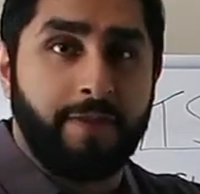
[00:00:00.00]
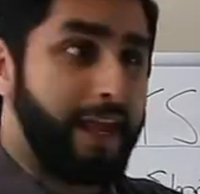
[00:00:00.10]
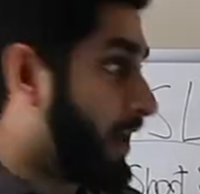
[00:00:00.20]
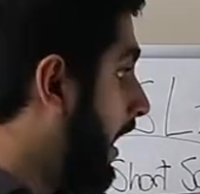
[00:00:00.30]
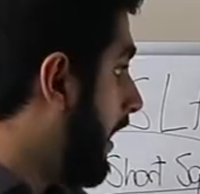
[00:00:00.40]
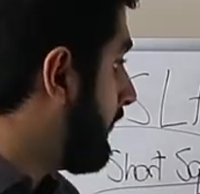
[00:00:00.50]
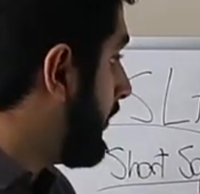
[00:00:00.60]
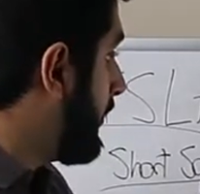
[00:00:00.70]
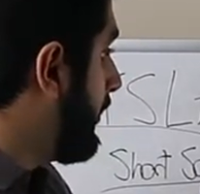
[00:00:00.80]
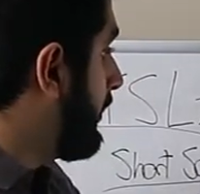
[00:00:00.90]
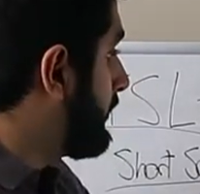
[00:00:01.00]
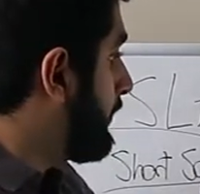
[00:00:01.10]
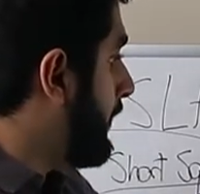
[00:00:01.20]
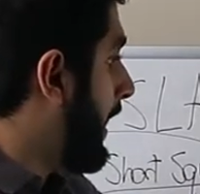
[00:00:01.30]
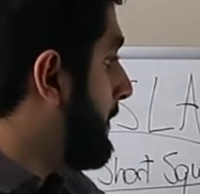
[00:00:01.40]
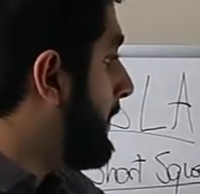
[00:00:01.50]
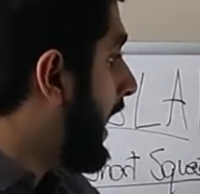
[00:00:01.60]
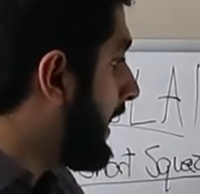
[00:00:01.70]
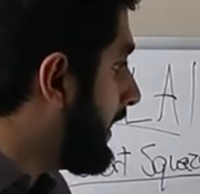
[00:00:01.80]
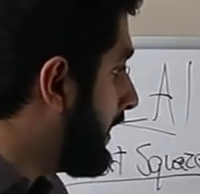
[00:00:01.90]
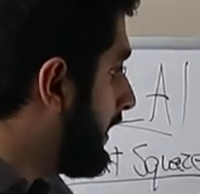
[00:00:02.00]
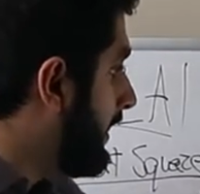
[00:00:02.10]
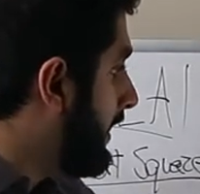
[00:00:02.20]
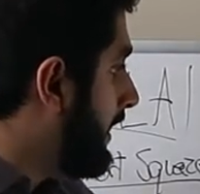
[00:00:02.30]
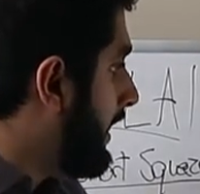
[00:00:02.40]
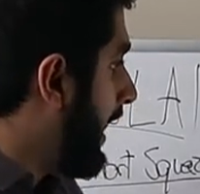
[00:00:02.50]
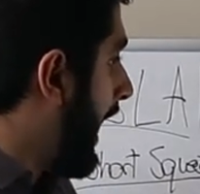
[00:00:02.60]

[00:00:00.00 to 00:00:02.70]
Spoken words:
They cover by buying,